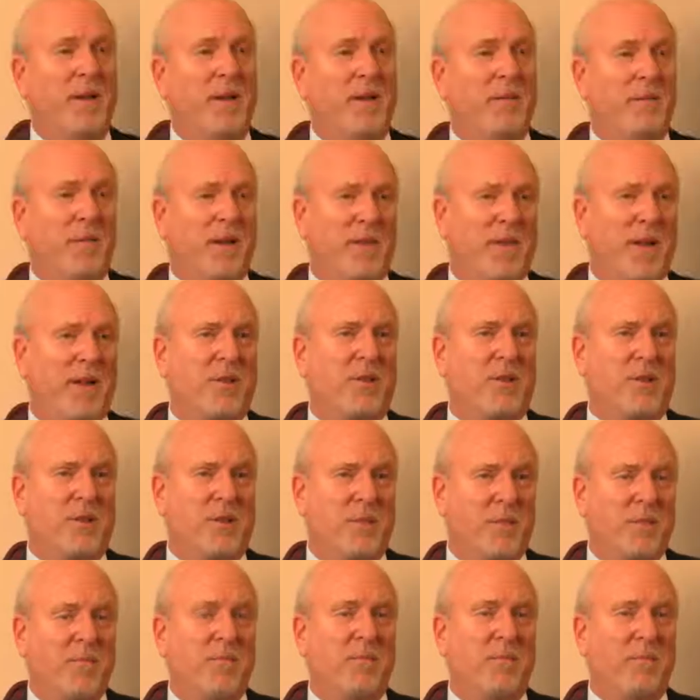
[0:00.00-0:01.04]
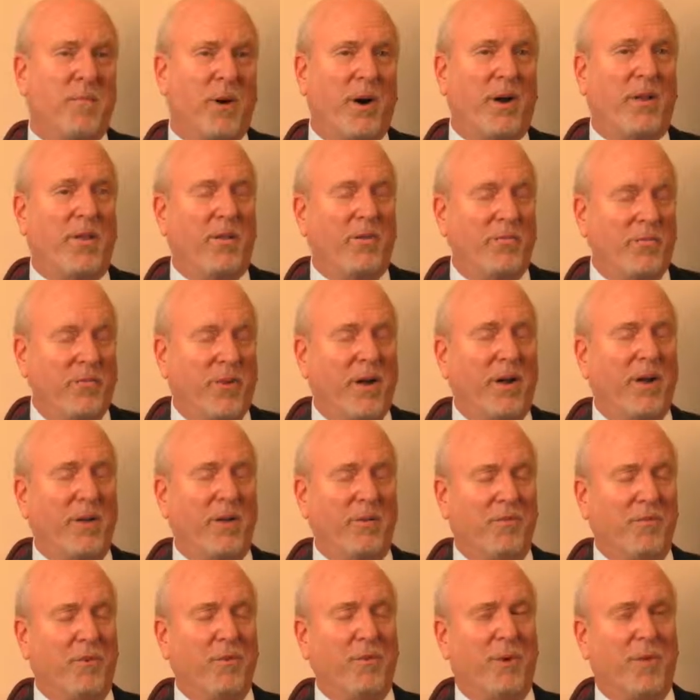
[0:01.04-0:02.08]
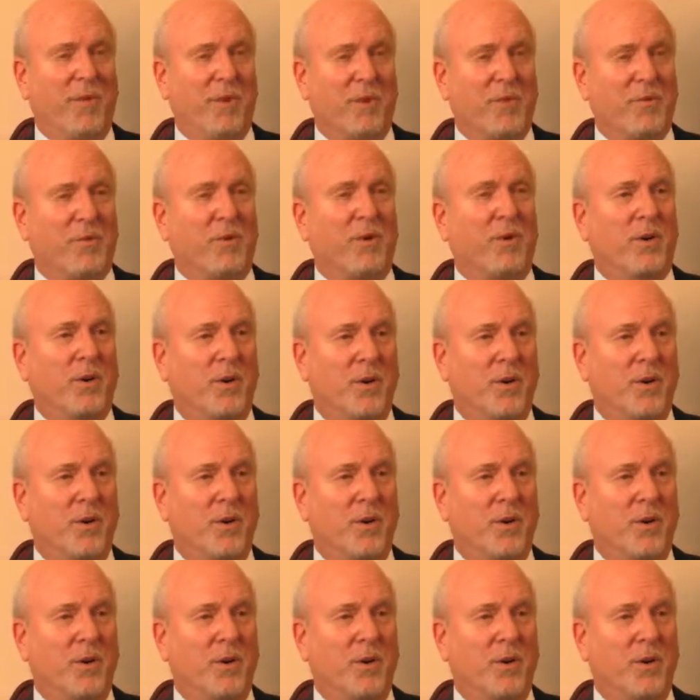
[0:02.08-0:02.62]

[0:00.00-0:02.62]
But that's part of the fun of doing this work.